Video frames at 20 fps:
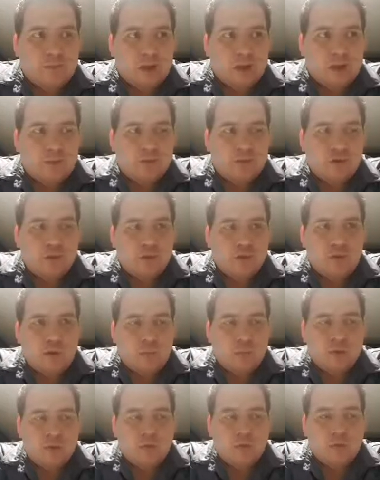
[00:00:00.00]
just think
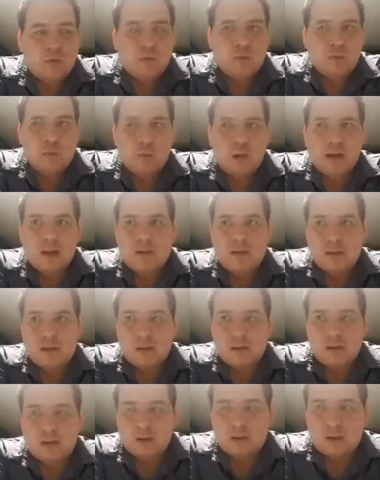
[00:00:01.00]
with the form that we're in
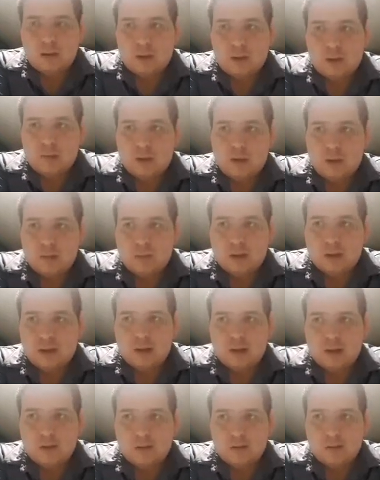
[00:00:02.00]
at the minute,
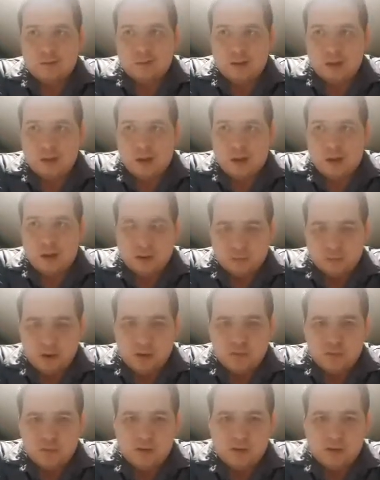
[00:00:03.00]
I'm
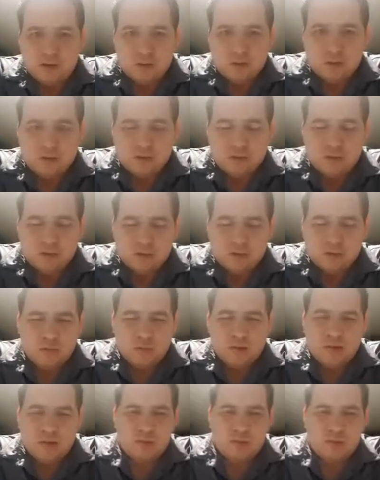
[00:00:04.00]
confident that we'll win.